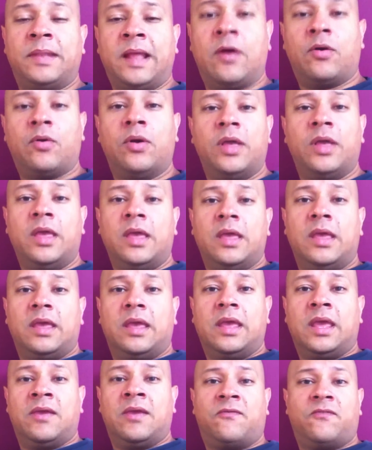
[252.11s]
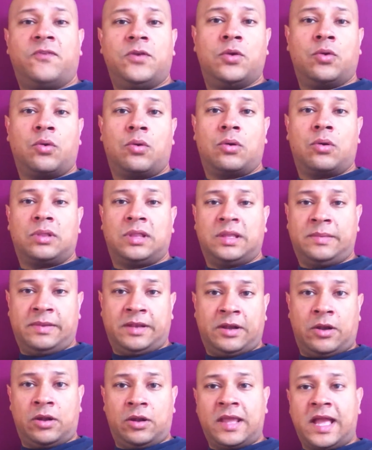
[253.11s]
Now, if you're
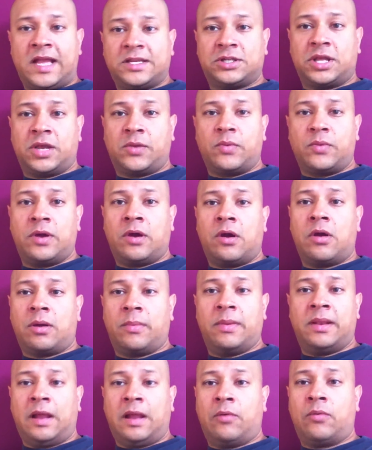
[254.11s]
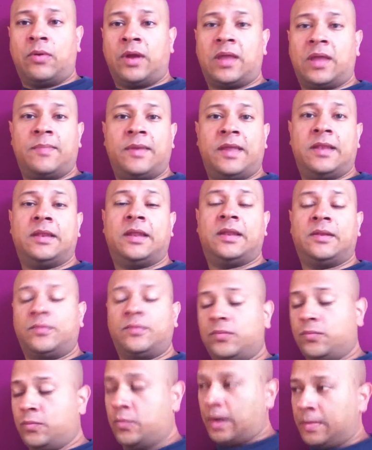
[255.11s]
limited on cash like we are, I would recommend, and
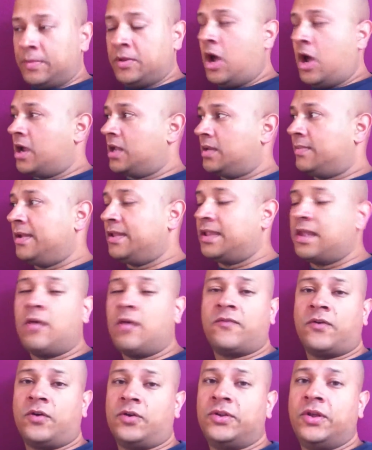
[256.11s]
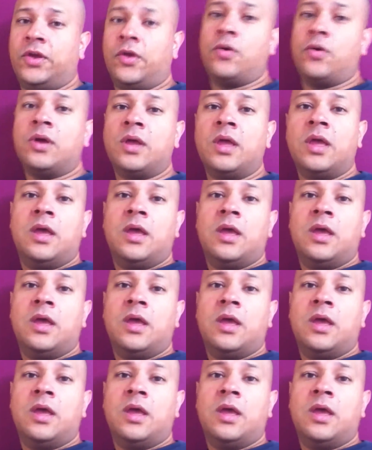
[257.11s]
I'm talking to myself here too,